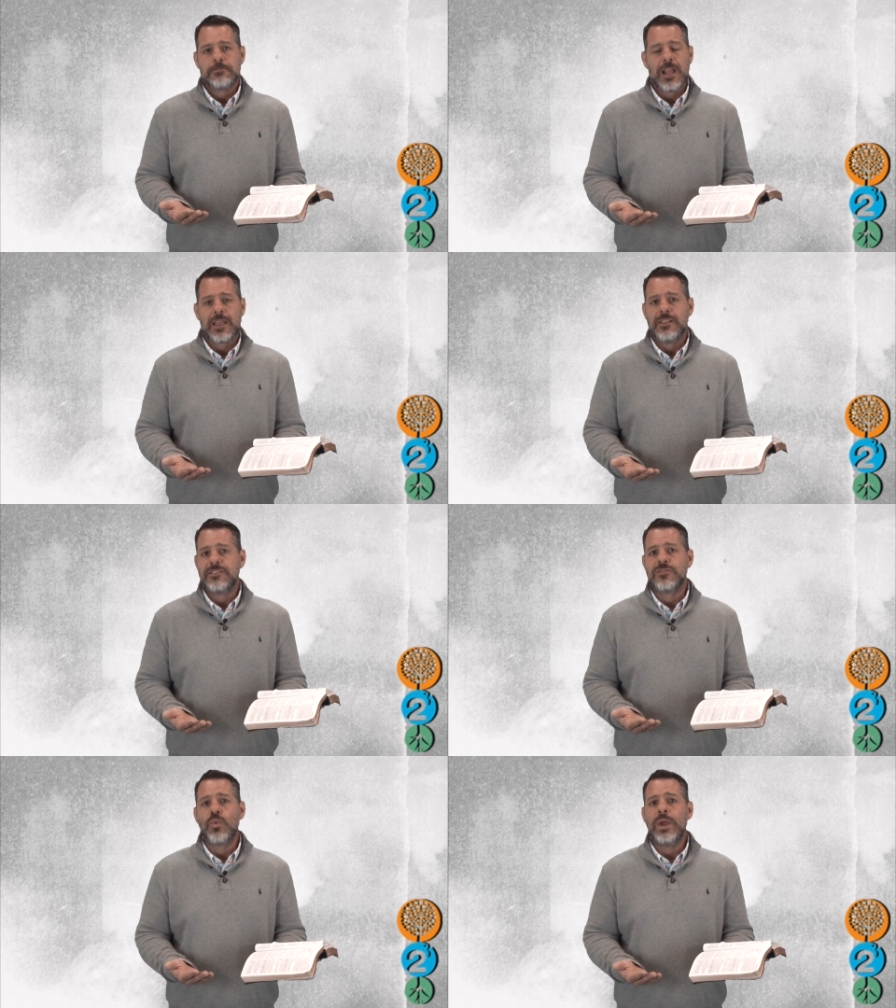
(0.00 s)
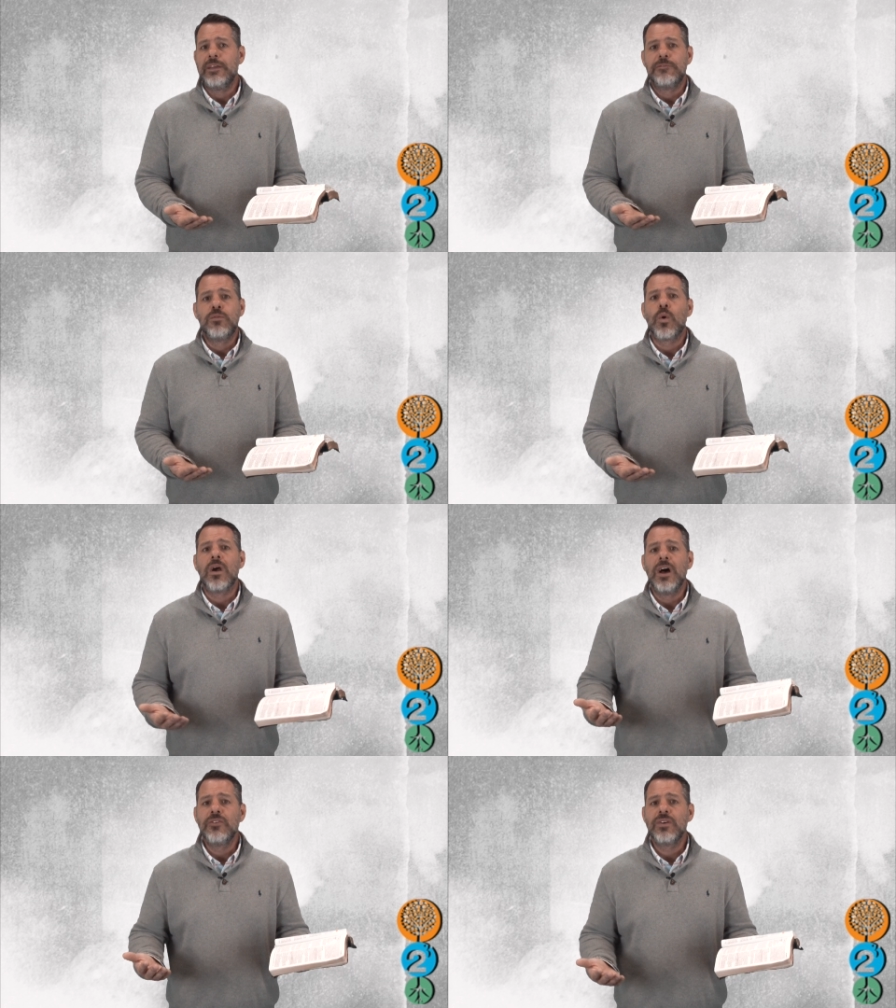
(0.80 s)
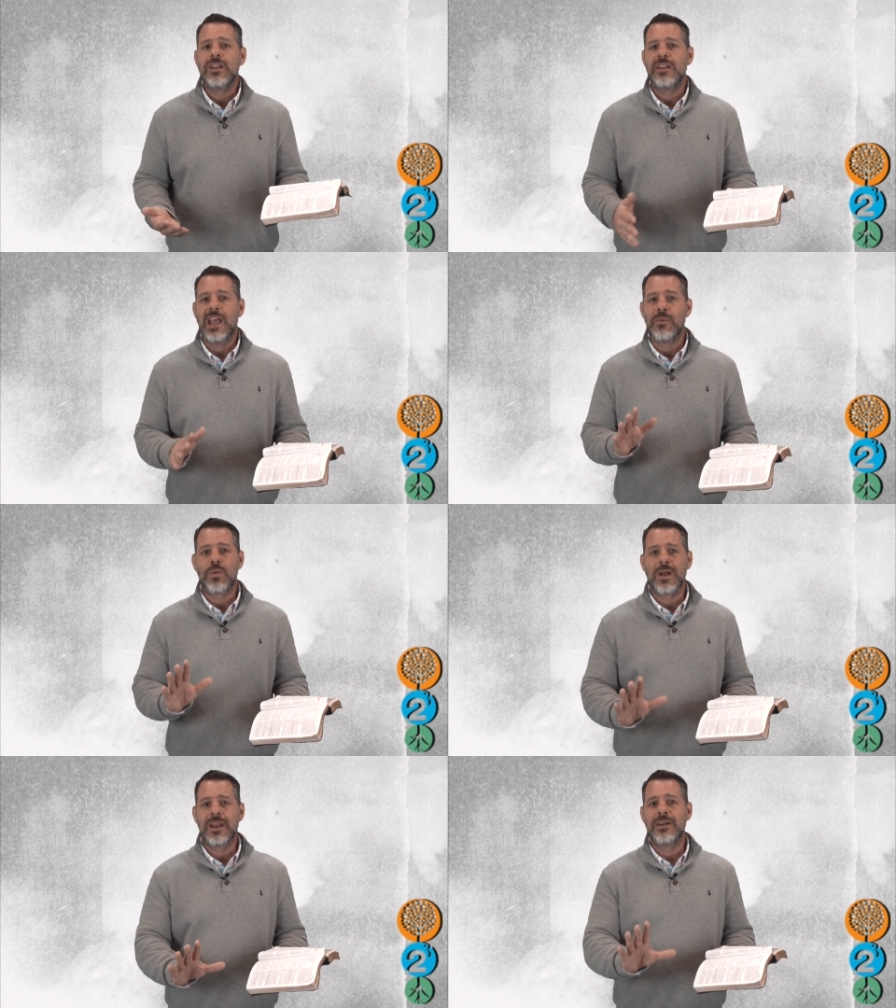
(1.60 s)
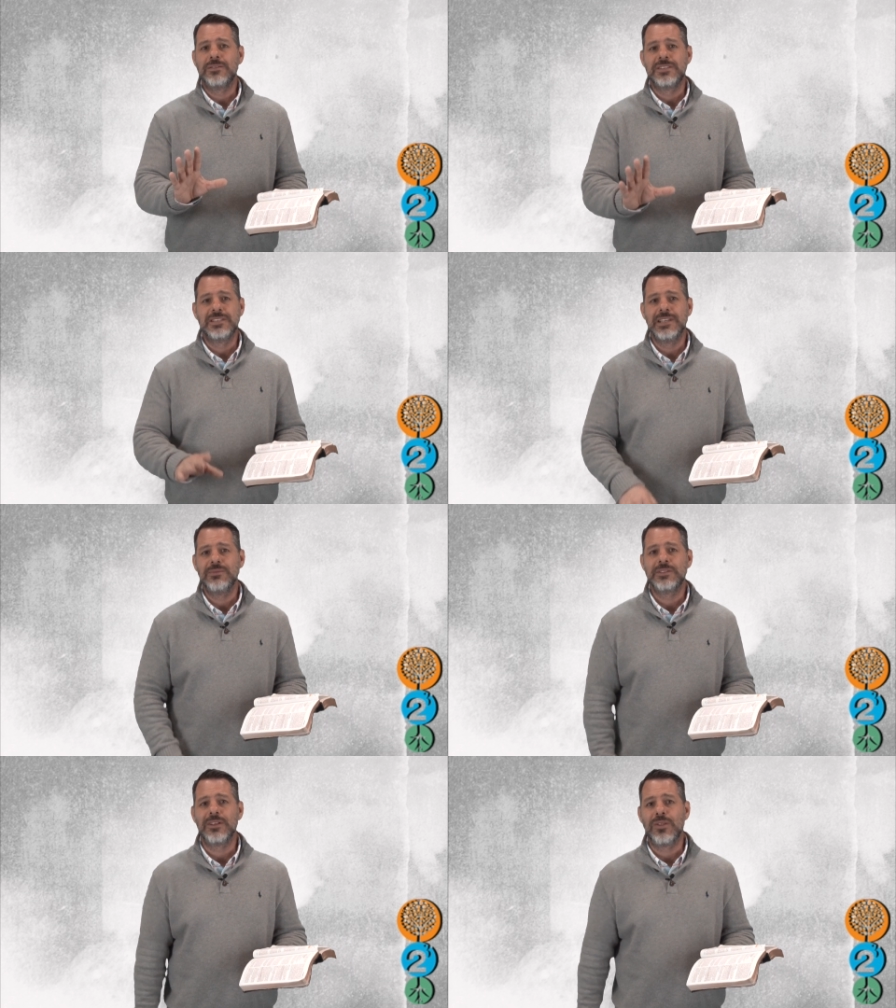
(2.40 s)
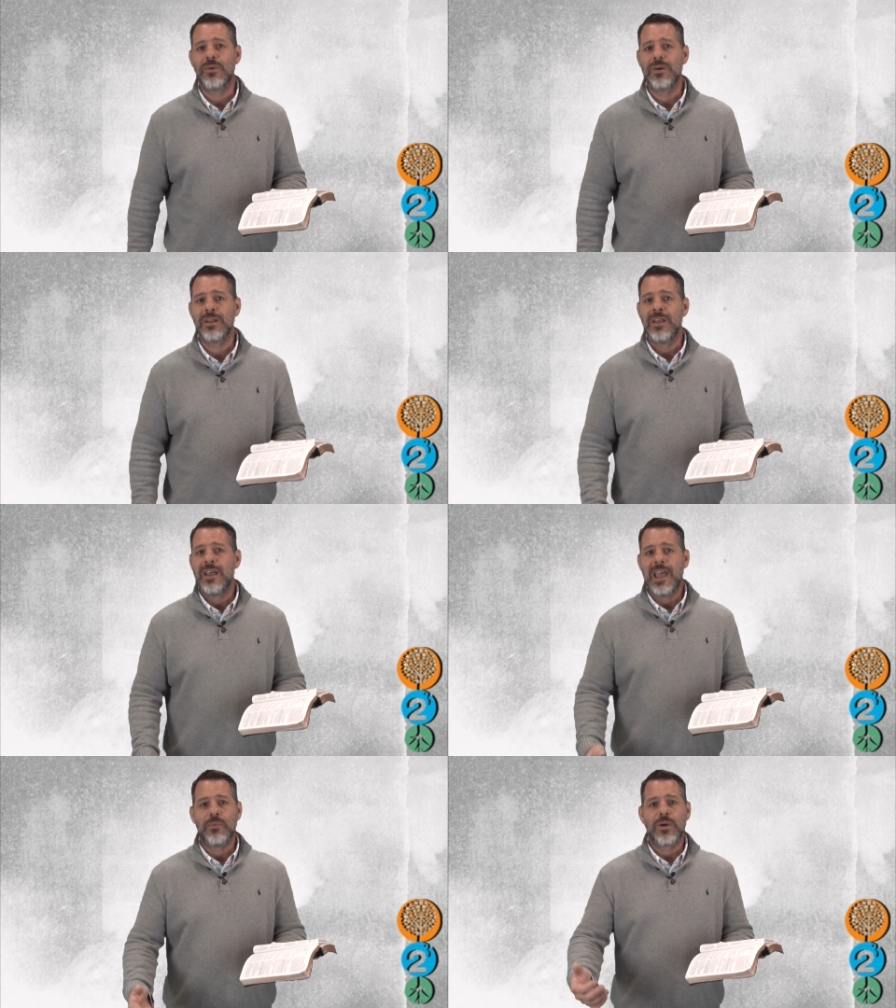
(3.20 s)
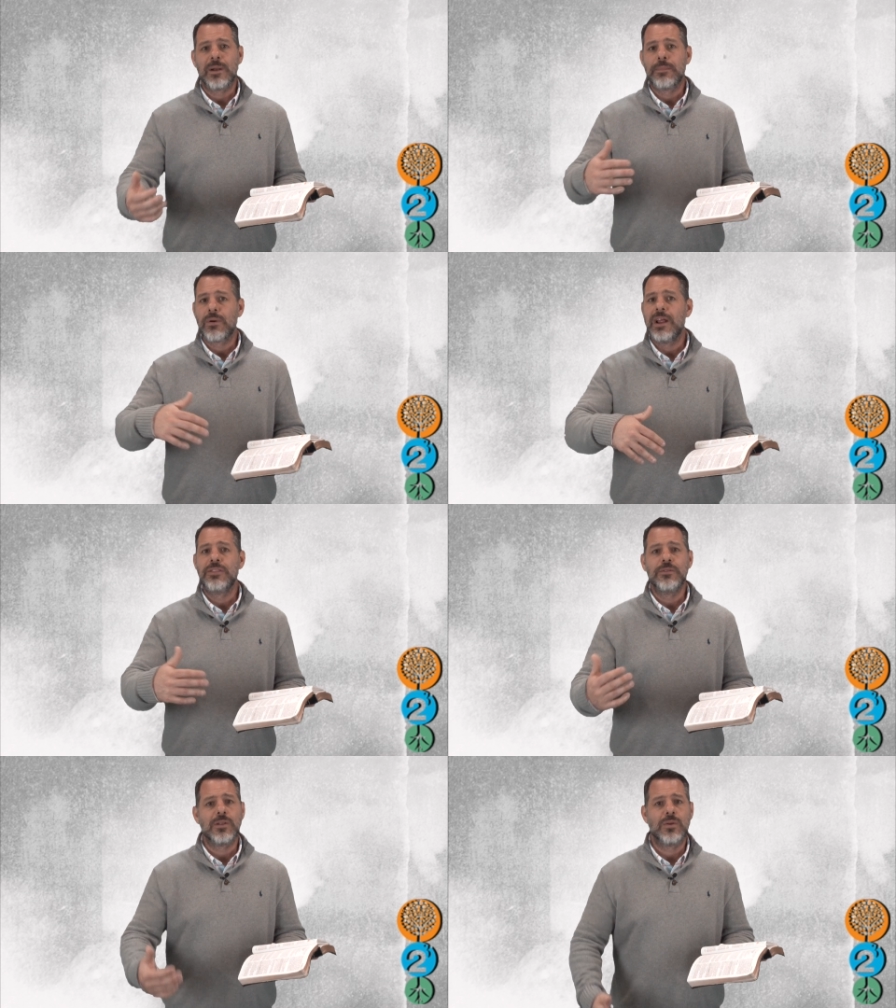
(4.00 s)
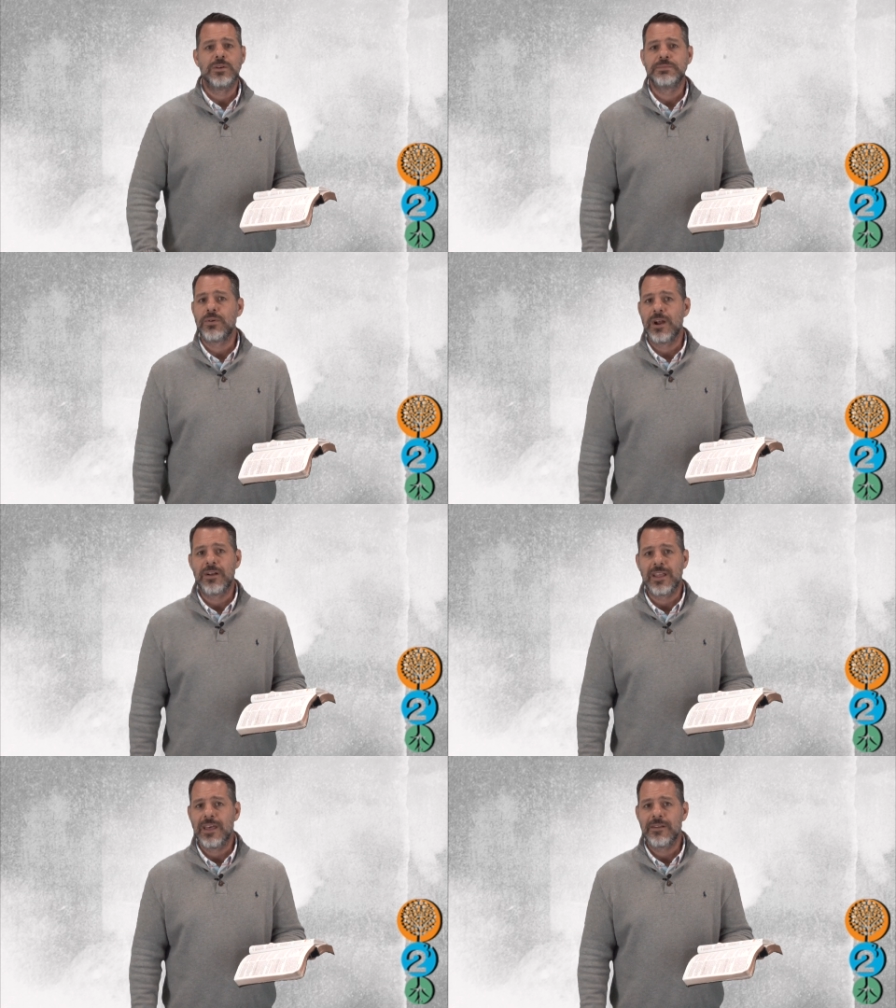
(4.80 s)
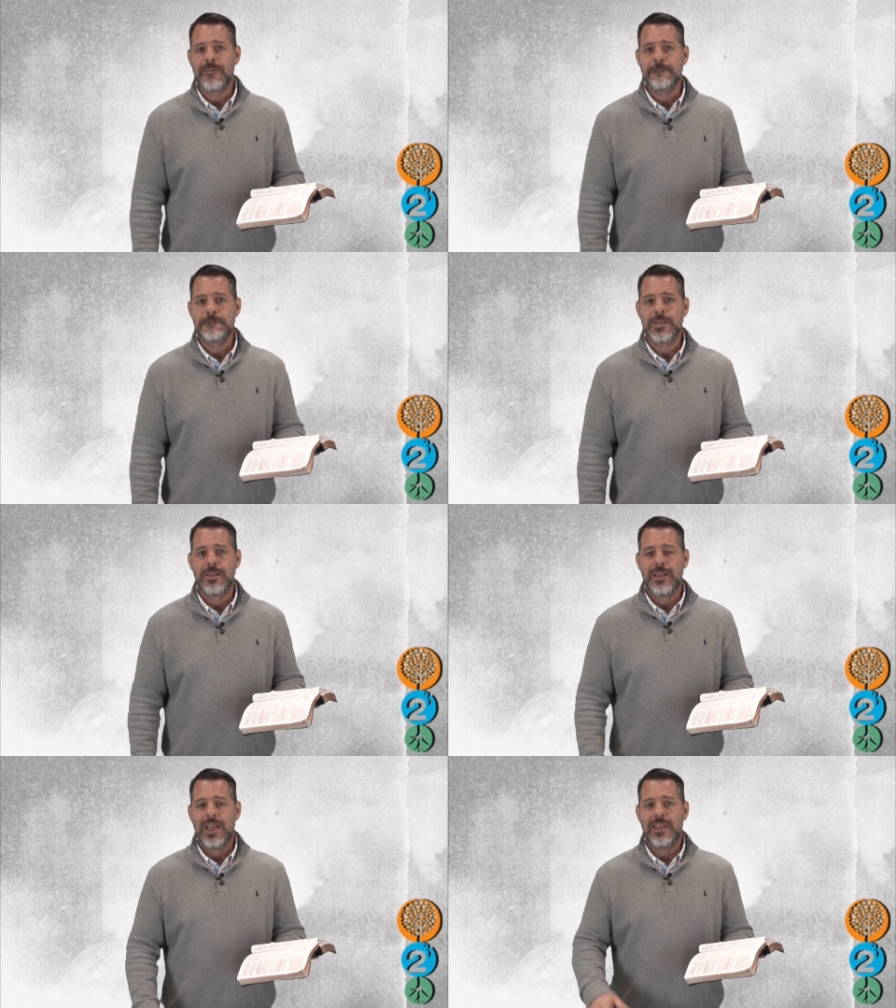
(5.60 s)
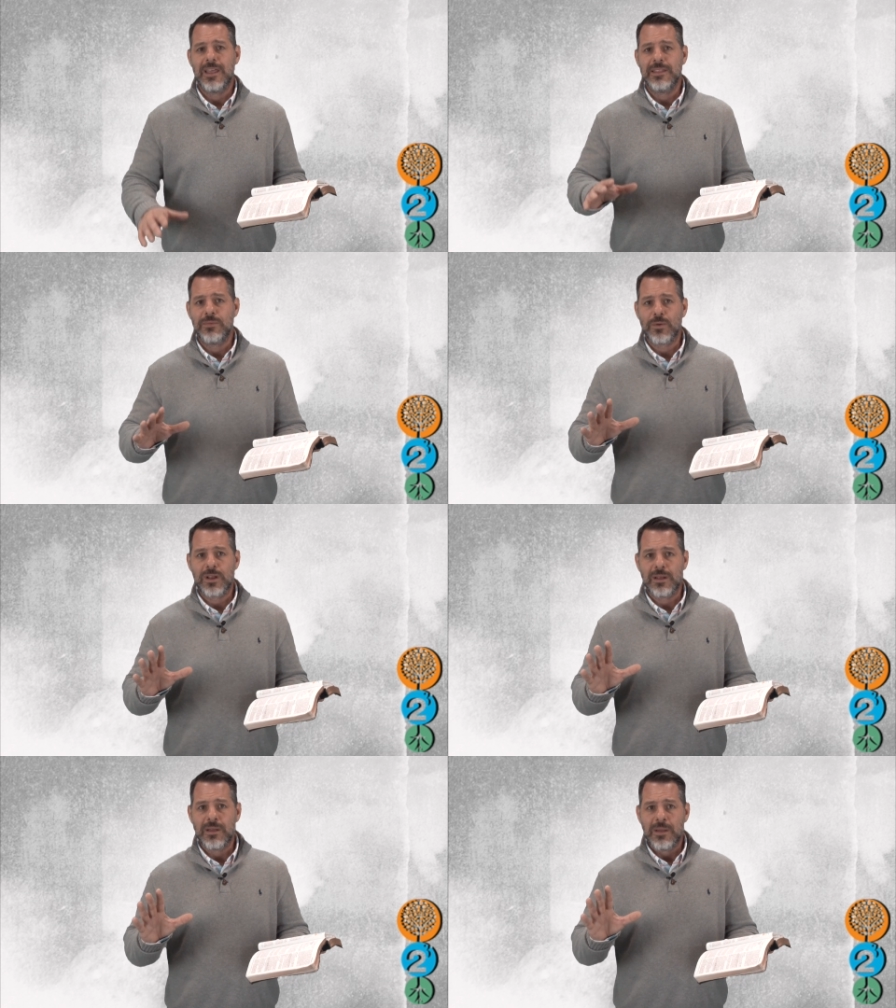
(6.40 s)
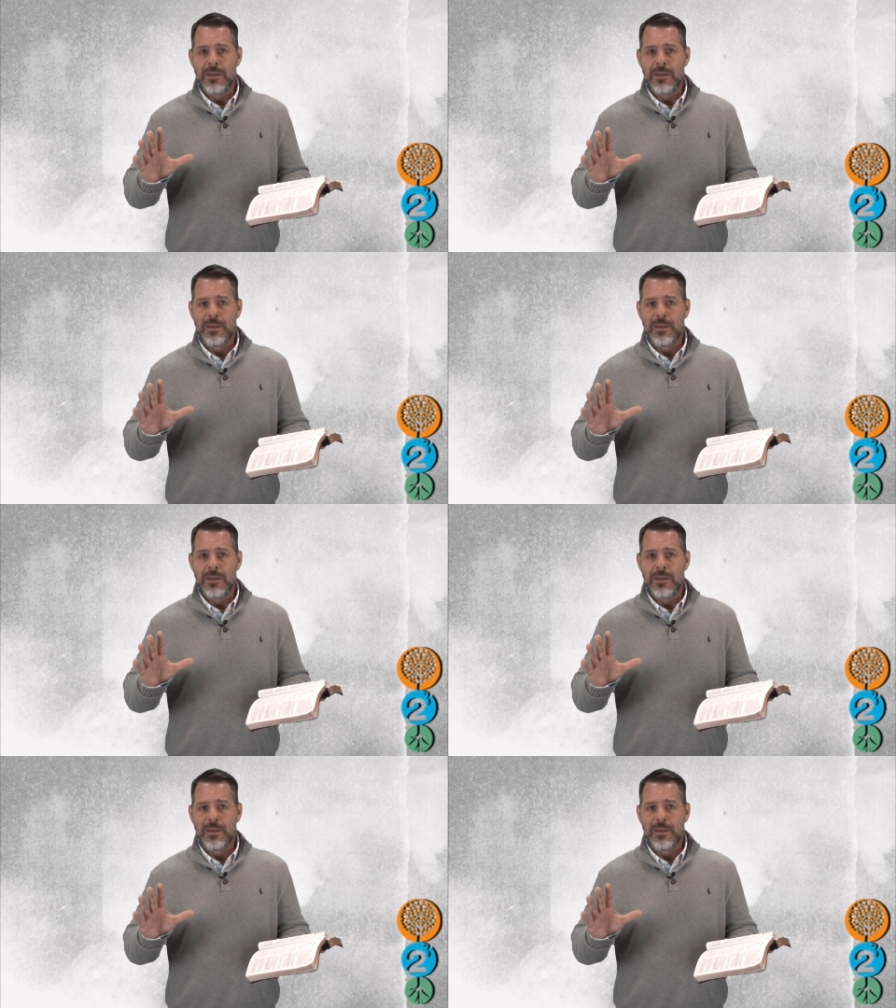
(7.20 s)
Like this is week 400, and we're going to go sit with the Lord, and we're going to pray through the Lord's Prayer together, and then we're going